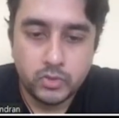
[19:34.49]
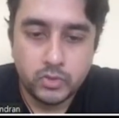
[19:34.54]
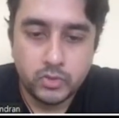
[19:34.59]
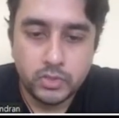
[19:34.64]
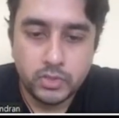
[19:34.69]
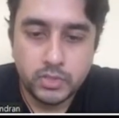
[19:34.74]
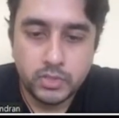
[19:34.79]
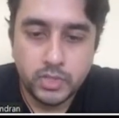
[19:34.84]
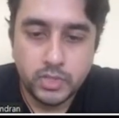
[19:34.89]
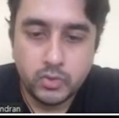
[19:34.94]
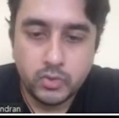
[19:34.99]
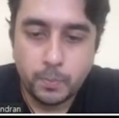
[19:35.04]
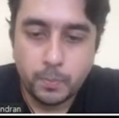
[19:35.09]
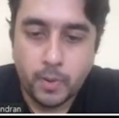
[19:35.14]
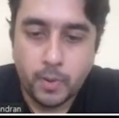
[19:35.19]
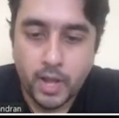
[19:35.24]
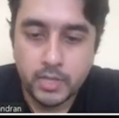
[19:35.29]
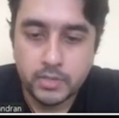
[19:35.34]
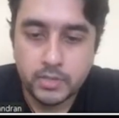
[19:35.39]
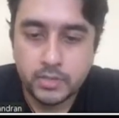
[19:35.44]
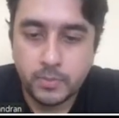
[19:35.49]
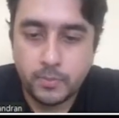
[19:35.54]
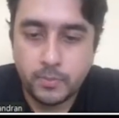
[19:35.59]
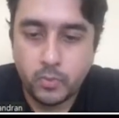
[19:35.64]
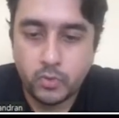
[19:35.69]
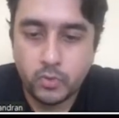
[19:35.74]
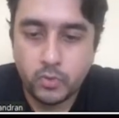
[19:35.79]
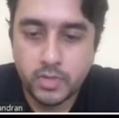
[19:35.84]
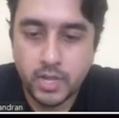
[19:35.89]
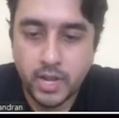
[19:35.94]
So you just need to pass the
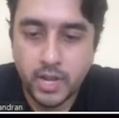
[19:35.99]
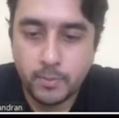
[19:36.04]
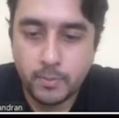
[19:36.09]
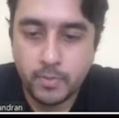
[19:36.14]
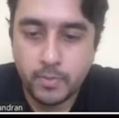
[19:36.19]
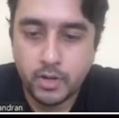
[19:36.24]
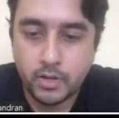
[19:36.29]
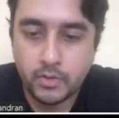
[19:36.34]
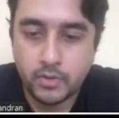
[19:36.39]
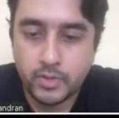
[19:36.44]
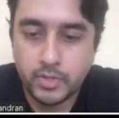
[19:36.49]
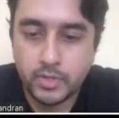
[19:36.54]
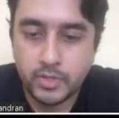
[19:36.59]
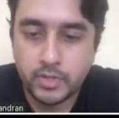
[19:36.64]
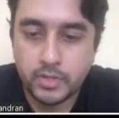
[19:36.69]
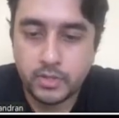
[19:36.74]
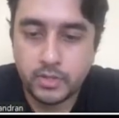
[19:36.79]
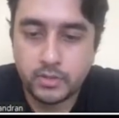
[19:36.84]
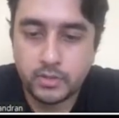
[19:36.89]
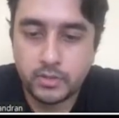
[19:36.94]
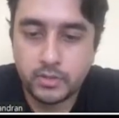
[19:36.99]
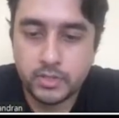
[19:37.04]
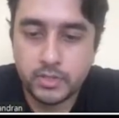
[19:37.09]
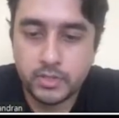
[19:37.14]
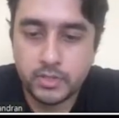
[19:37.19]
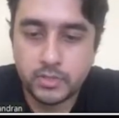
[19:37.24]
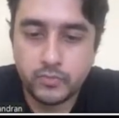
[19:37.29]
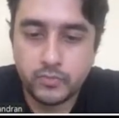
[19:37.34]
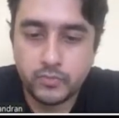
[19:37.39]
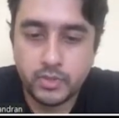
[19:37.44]
post landmark, whether
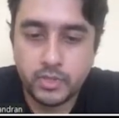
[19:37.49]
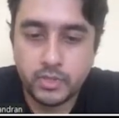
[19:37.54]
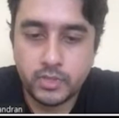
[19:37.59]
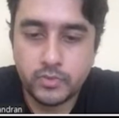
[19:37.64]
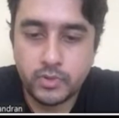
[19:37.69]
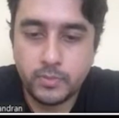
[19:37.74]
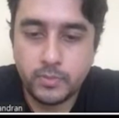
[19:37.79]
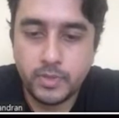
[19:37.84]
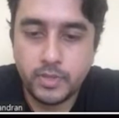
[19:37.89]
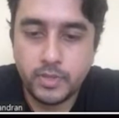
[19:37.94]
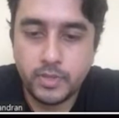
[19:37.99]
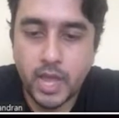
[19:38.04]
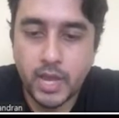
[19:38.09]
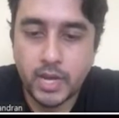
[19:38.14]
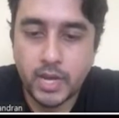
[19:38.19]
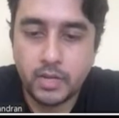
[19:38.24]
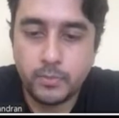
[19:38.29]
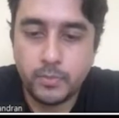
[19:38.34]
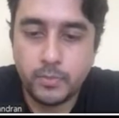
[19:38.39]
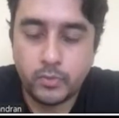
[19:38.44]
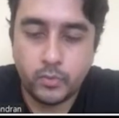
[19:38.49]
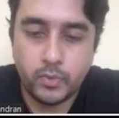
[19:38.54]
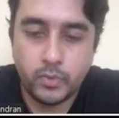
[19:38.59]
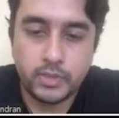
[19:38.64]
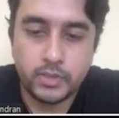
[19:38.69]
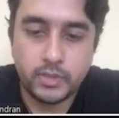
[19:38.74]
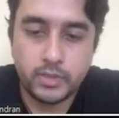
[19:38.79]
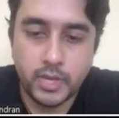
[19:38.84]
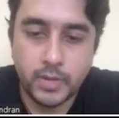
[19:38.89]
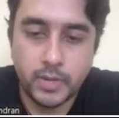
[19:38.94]
this will be the angle
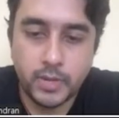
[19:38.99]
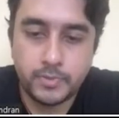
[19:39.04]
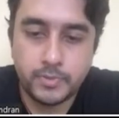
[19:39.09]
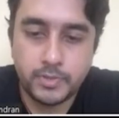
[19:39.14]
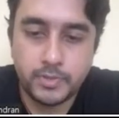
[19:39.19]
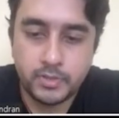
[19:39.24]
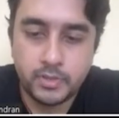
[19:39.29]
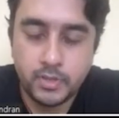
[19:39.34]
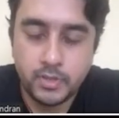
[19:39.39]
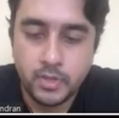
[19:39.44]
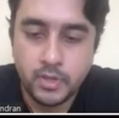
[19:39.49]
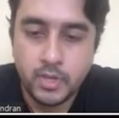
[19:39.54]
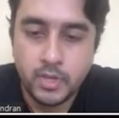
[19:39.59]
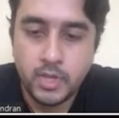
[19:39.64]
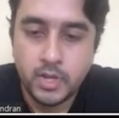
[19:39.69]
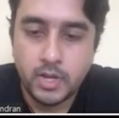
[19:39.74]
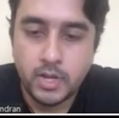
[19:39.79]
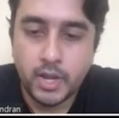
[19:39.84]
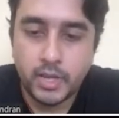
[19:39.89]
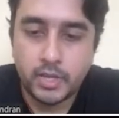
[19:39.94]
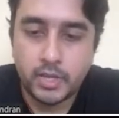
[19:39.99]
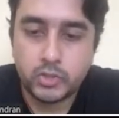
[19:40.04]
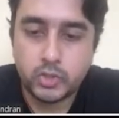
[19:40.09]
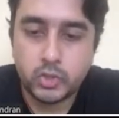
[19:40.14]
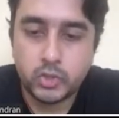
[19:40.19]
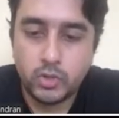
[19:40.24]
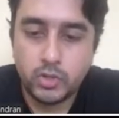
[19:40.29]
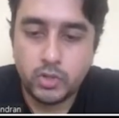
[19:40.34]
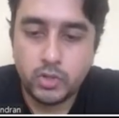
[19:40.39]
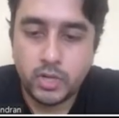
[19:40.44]
between the hips, like
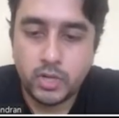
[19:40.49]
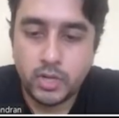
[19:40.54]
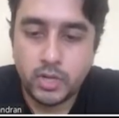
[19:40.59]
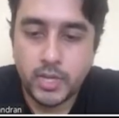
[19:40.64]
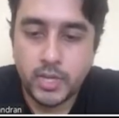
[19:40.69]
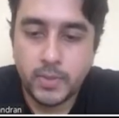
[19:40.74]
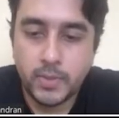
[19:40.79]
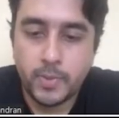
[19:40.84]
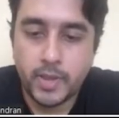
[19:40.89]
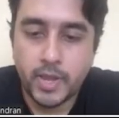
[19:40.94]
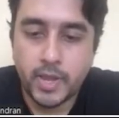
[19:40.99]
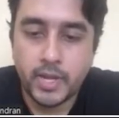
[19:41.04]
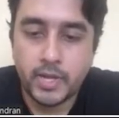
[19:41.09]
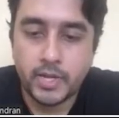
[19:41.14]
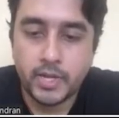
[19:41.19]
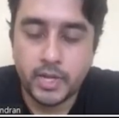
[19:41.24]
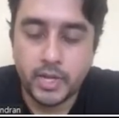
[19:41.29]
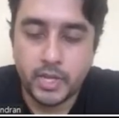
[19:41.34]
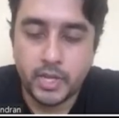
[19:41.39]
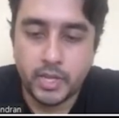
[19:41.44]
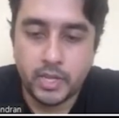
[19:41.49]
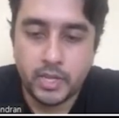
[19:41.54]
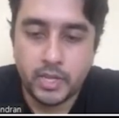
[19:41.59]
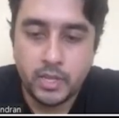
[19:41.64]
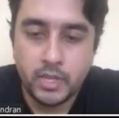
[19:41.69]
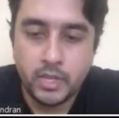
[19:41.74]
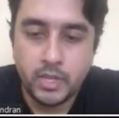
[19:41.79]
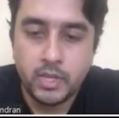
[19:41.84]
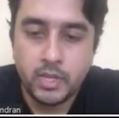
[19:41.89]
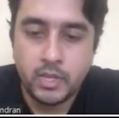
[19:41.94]
shoulder, hip, and
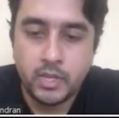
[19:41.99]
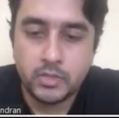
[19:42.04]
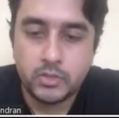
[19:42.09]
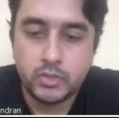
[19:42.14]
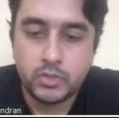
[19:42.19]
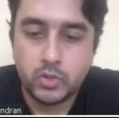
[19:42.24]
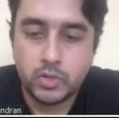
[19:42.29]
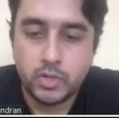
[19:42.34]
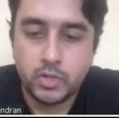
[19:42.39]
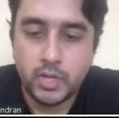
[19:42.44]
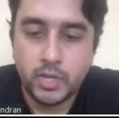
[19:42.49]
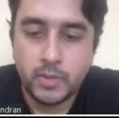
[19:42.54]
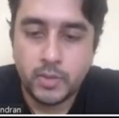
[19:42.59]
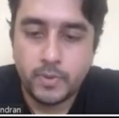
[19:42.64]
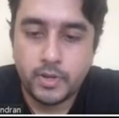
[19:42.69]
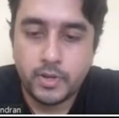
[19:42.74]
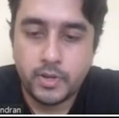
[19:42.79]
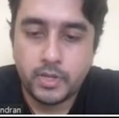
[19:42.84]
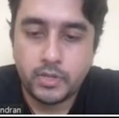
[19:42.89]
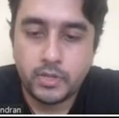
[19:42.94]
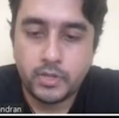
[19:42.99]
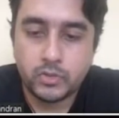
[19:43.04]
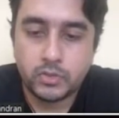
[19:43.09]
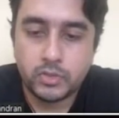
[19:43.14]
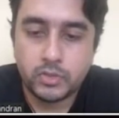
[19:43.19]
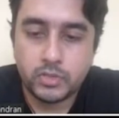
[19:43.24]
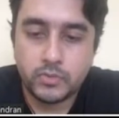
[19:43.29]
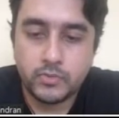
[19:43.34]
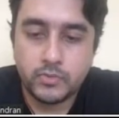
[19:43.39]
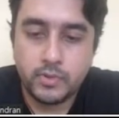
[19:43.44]
knee. Shoulder, hip, and knee. So
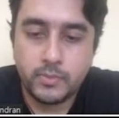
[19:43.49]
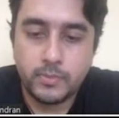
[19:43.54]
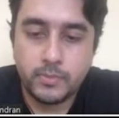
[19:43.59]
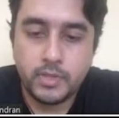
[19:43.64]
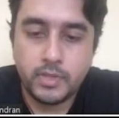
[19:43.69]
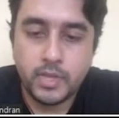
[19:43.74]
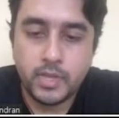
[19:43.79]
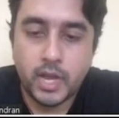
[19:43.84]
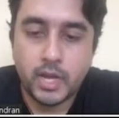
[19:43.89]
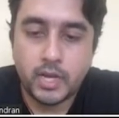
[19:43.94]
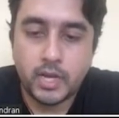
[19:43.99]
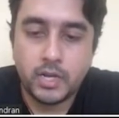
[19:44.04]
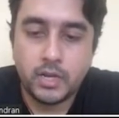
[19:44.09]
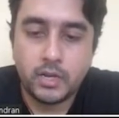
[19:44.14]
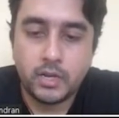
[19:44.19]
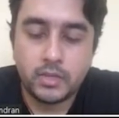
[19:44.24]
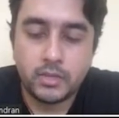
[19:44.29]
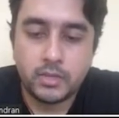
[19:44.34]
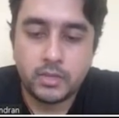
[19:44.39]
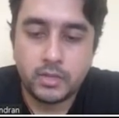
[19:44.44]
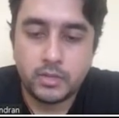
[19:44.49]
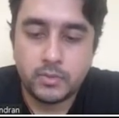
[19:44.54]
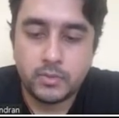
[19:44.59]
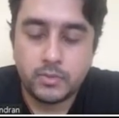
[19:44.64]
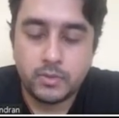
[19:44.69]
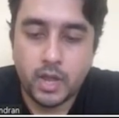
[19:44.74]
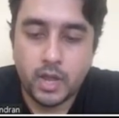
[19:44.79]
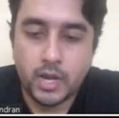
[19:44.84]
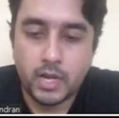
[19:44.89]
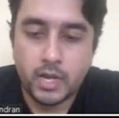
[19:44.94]
this will be the angle
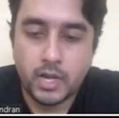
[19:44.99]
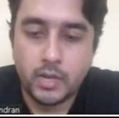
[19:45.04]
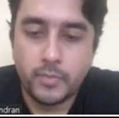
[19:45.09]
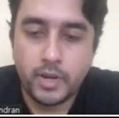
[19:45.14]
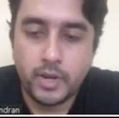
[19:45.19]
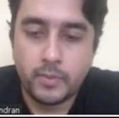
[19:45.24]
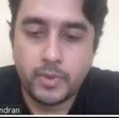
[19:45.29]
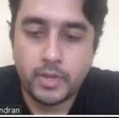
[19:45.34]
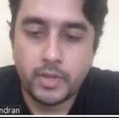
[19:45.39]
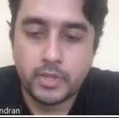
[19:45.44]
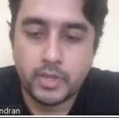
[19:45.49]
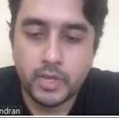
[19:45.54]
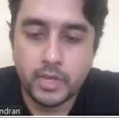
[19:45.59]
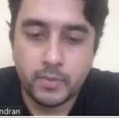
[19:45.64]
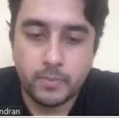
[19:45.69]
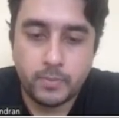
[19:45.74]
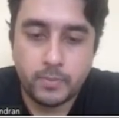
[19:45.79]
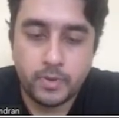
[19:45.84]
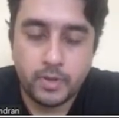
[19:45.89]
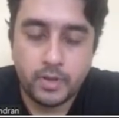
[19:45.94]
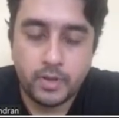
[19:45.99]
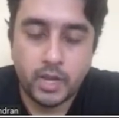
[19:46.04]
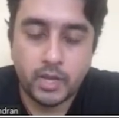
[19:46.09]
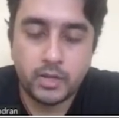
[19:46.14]
made by the hip.